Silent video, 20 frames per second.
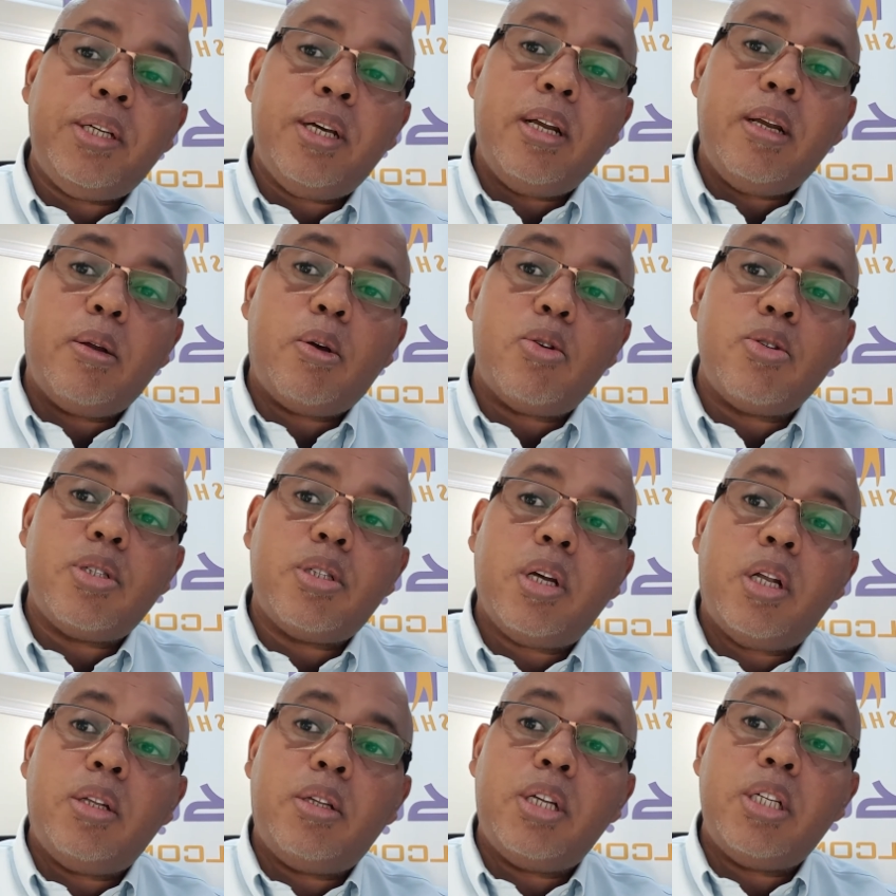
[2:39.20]

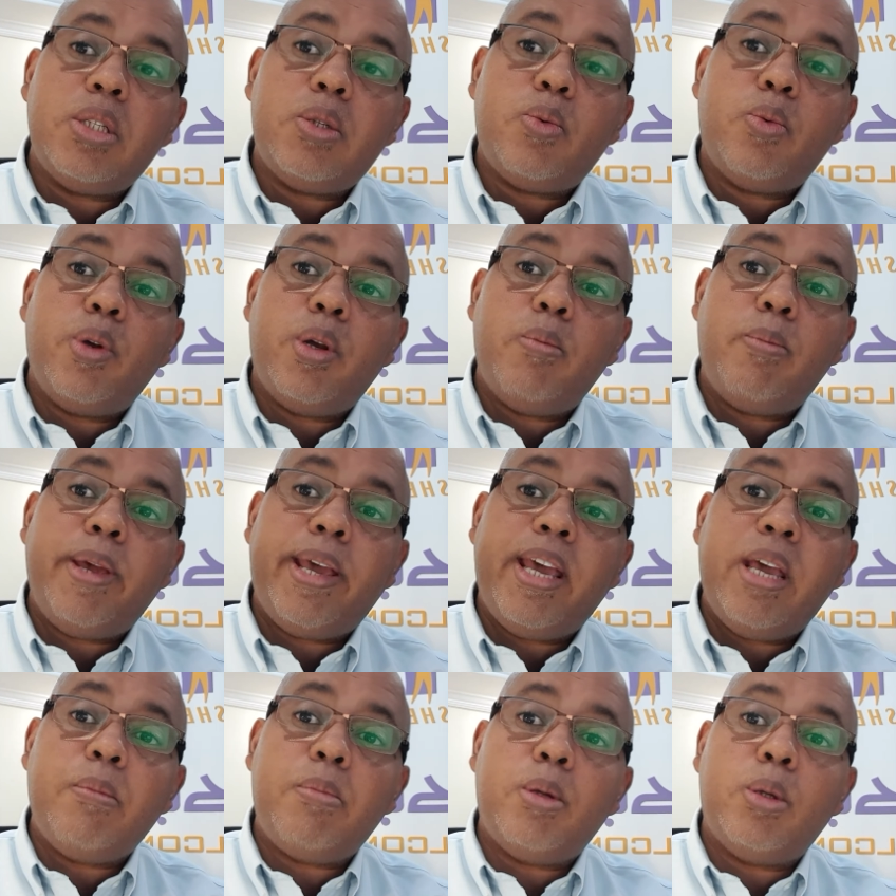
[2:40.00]
consultants will be
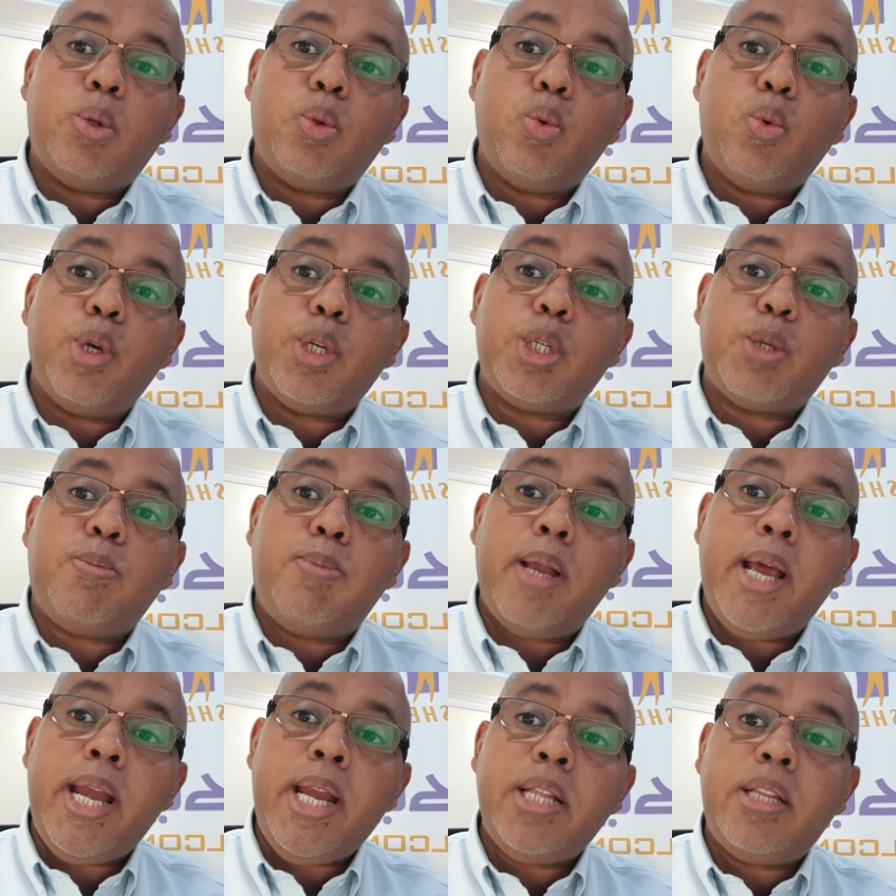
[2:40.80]
able to
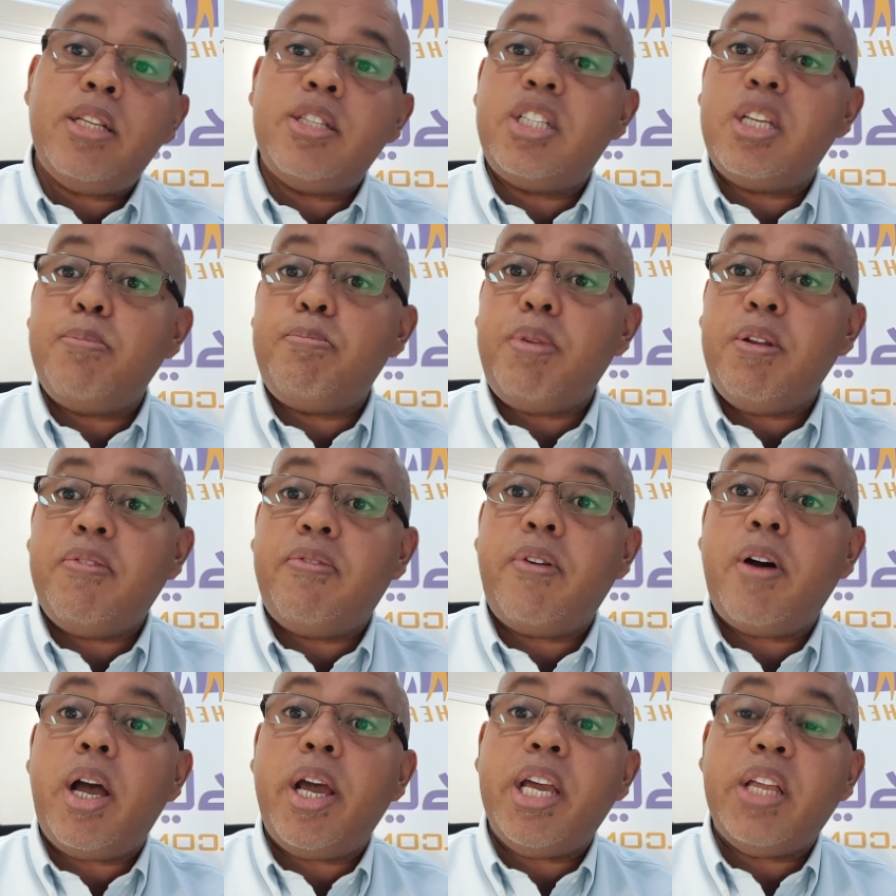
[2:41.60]
explain it and
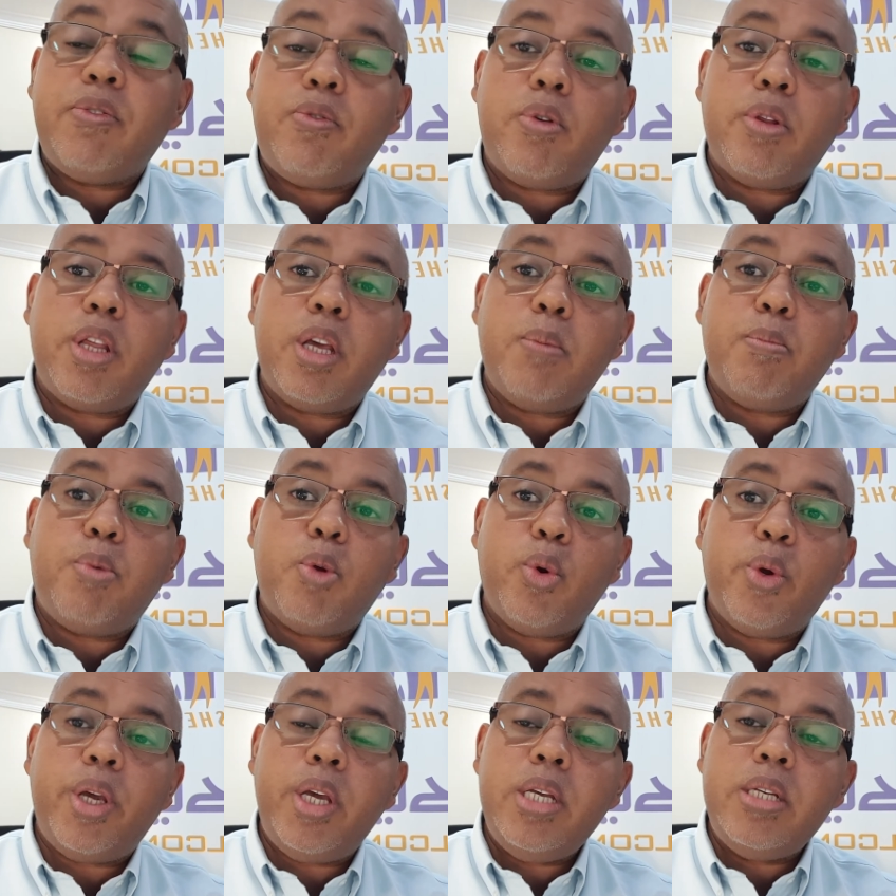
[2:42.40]
simplify it for the
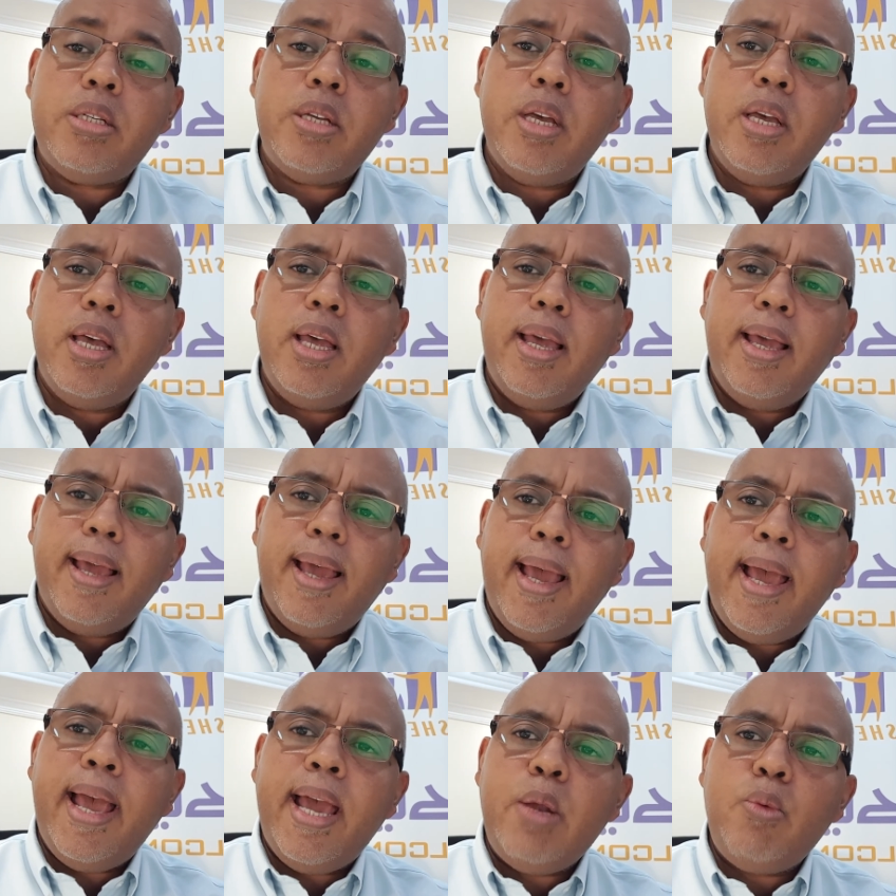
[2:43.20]
employees,
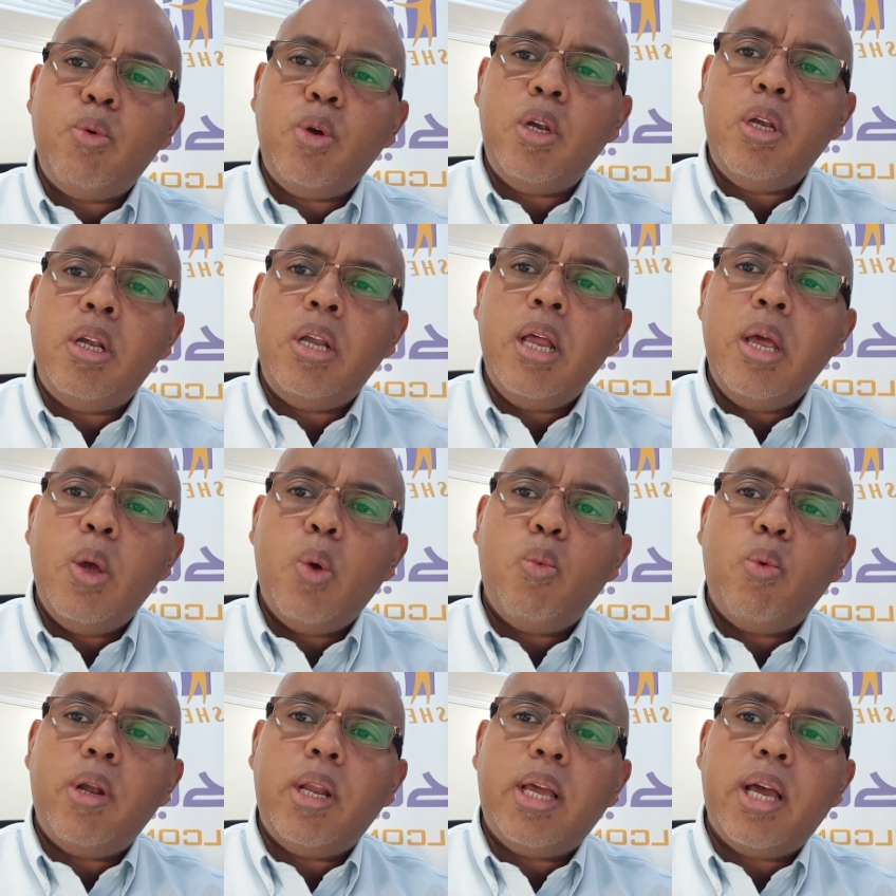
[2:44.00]
and will
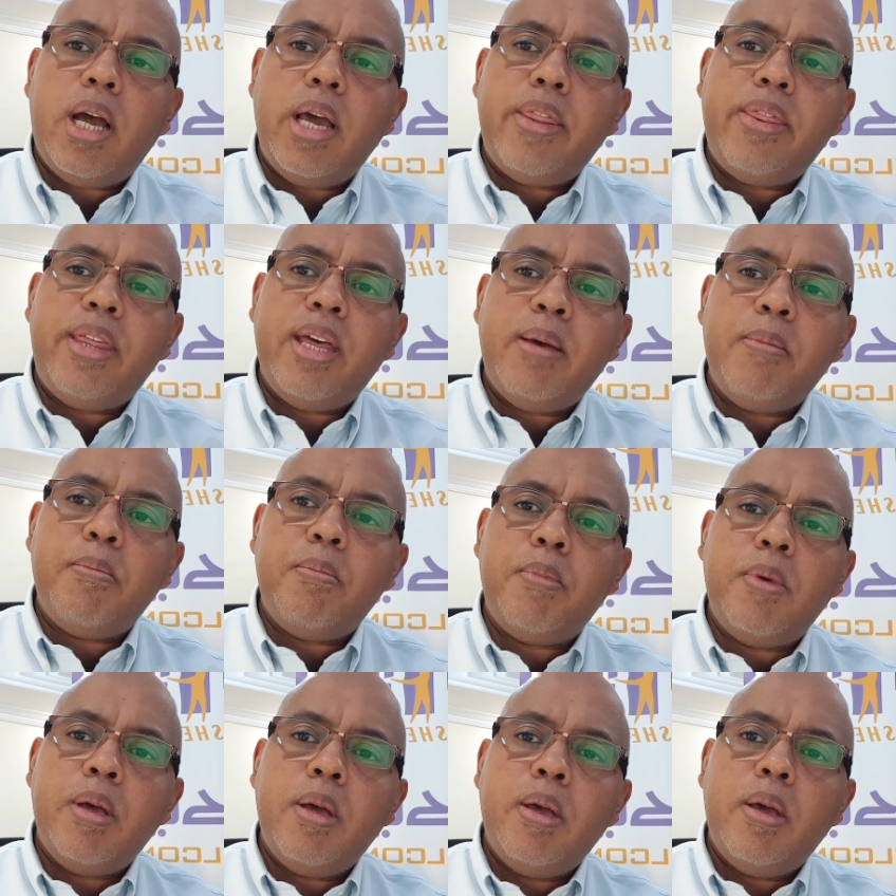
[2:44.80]
guide
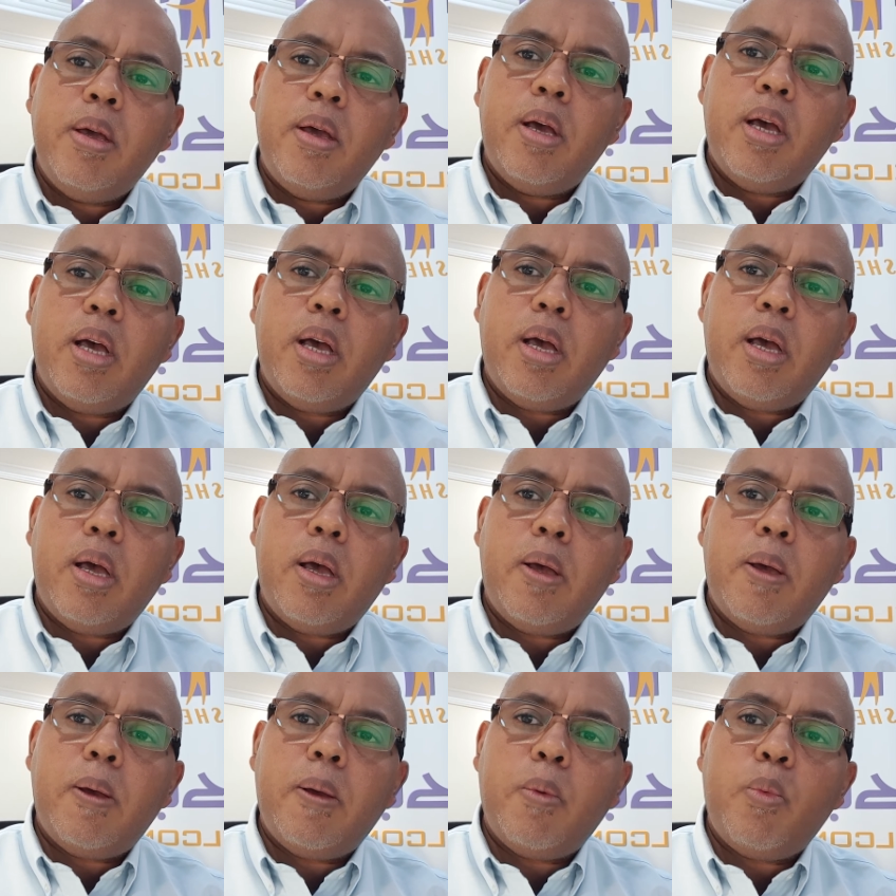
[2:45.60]
them
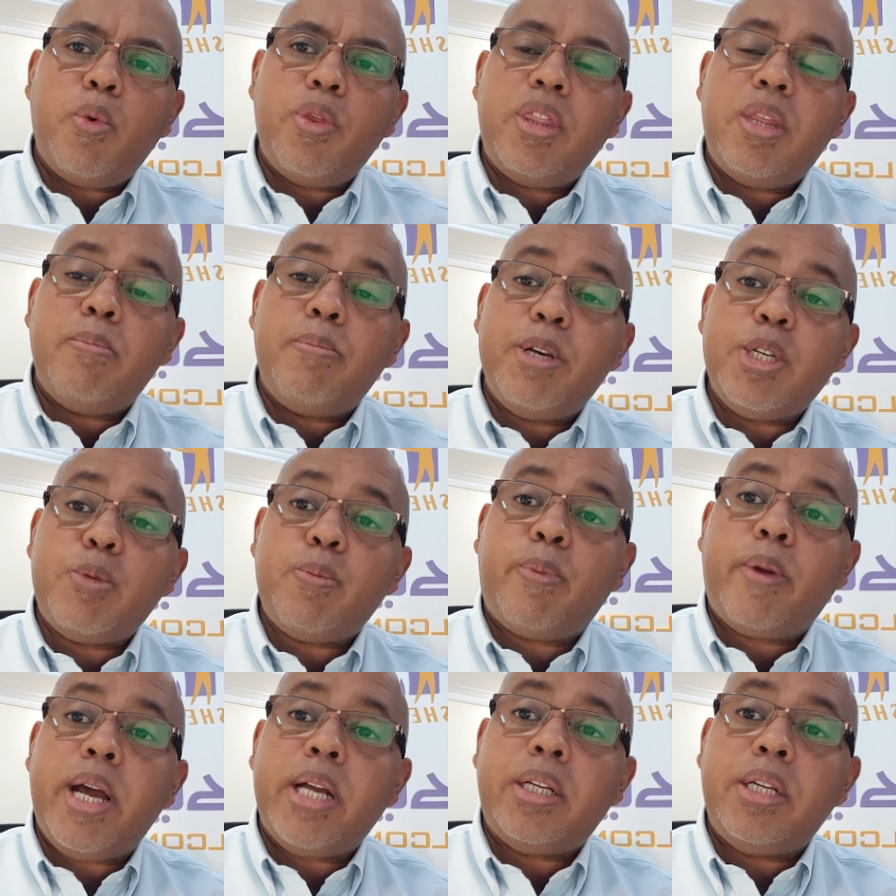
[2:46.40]
with the best
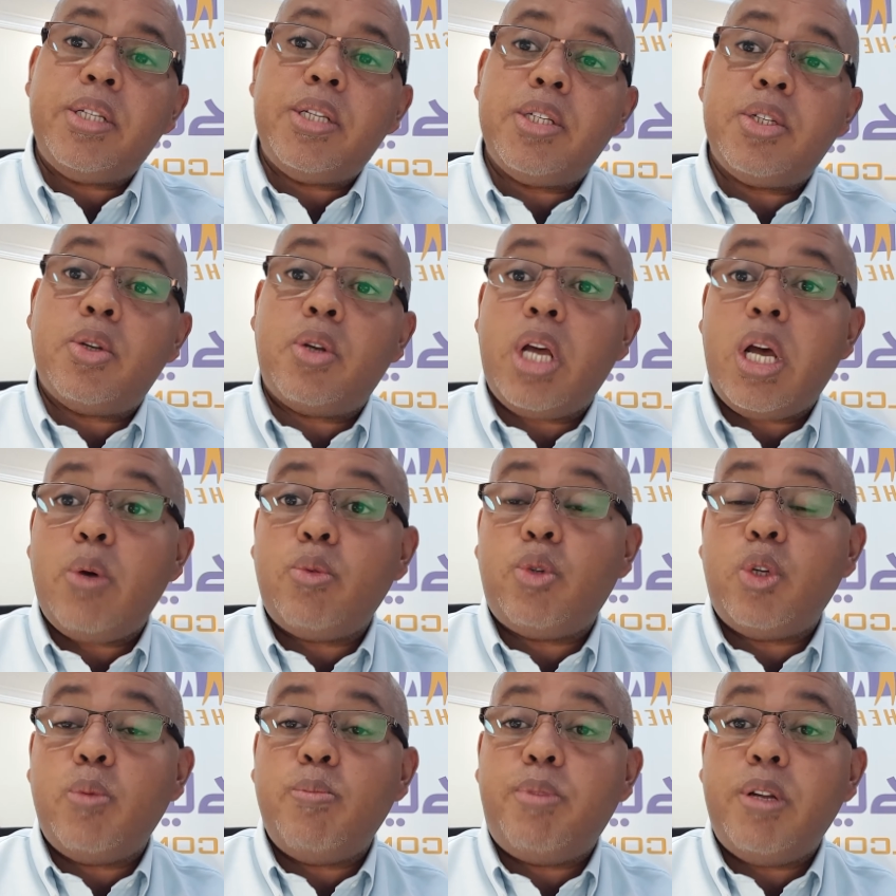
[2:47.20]
practices on how
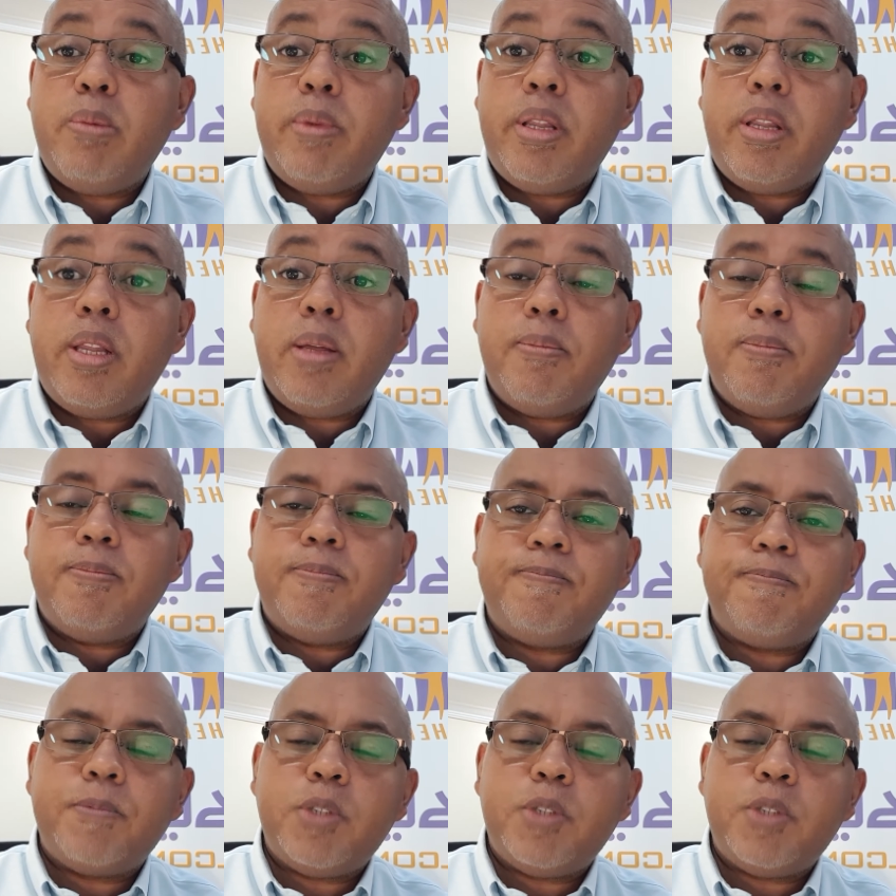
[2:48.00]
to implement them.